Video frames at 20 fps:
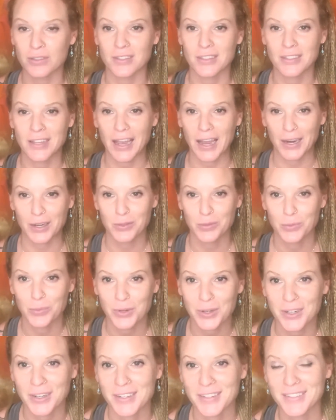exact
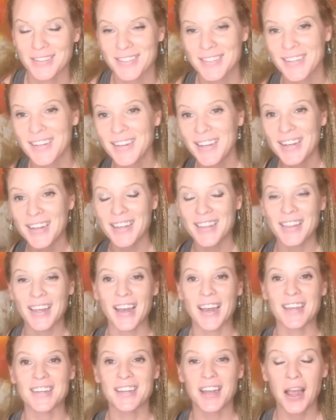words
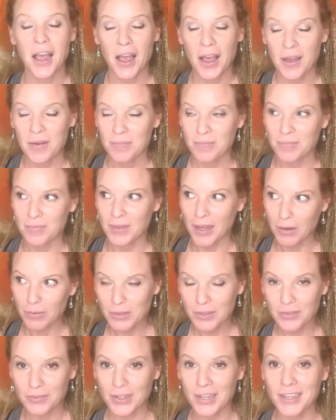that that
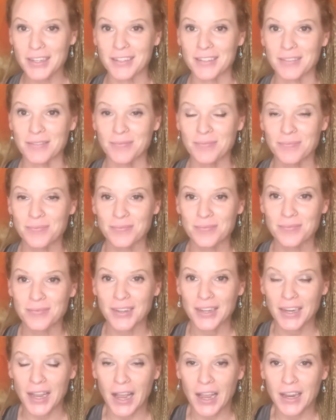was fun.
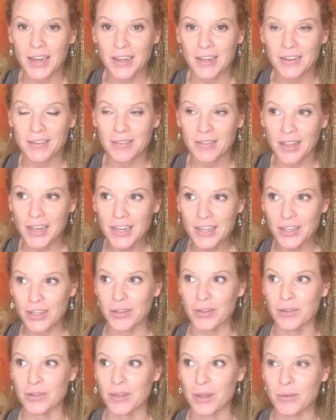Like, I thank
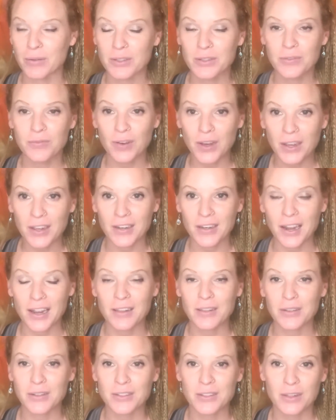you, that was fun. I
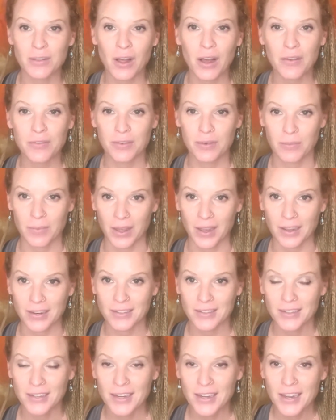learned a lot from that.
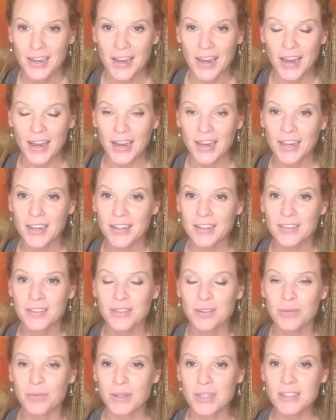And
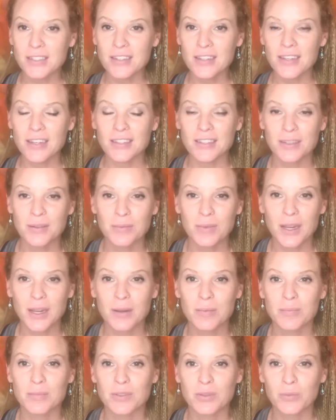the reason that
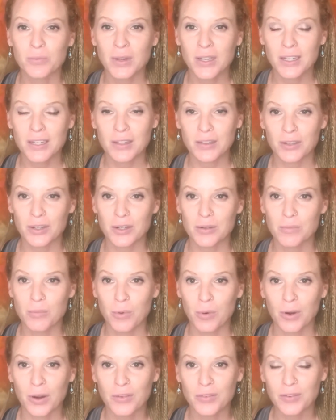sometimes we can learn
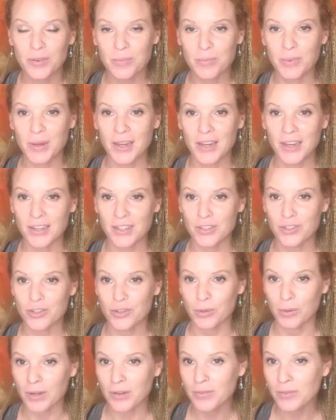more from being
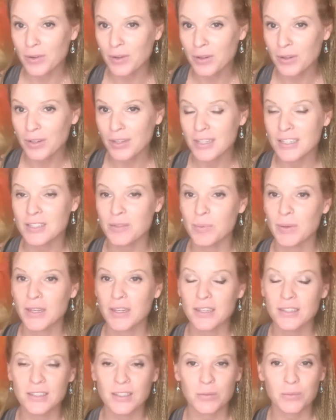joyful is
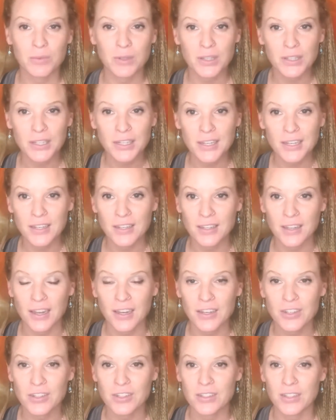because it really
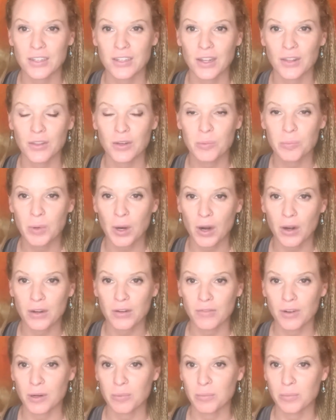engages another part of our